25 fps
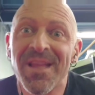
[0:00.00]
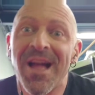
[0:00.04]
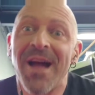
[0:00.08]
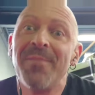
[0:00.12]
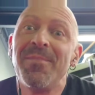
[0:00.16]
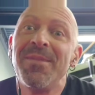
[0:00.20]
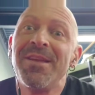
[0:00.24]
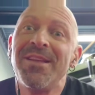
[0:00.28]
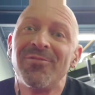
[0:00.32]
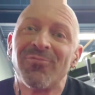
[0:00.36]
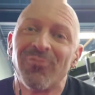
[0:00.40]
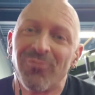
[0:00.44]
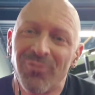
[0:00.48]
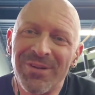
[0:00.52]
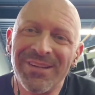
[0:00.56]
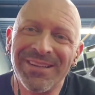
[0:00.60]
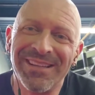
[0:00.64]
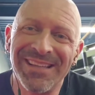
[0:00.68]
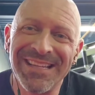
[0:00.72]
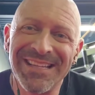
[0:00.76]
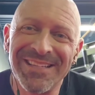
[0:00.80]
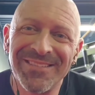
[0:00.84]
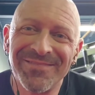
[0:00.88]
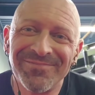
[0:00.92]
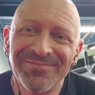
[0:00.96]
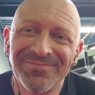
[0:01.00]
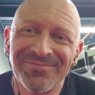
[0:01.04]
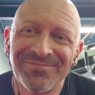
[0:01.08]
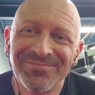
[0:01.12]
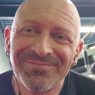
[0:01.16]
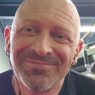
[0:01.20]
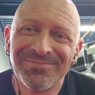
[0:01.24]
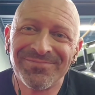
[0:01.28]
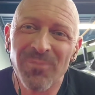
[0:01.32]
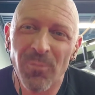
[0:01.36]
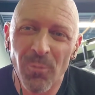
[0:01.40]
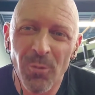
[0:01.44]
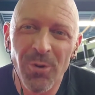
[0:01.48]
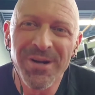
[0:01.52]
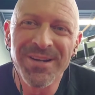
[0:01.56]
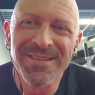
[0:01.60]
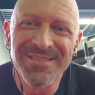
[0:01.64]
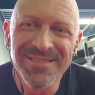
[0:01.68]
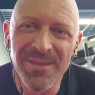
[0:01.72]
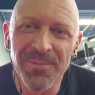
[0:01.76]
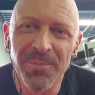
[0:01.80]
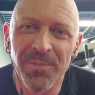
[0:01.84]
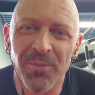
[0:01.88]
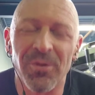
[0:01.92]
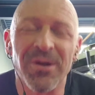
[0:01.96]
I mean, really, what
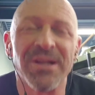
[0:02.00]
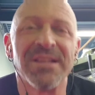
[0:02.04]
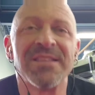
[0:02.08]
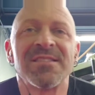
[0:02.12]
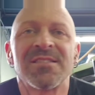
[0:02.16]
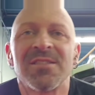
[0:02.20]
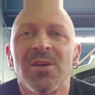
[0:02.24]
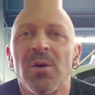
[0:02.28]
is the point?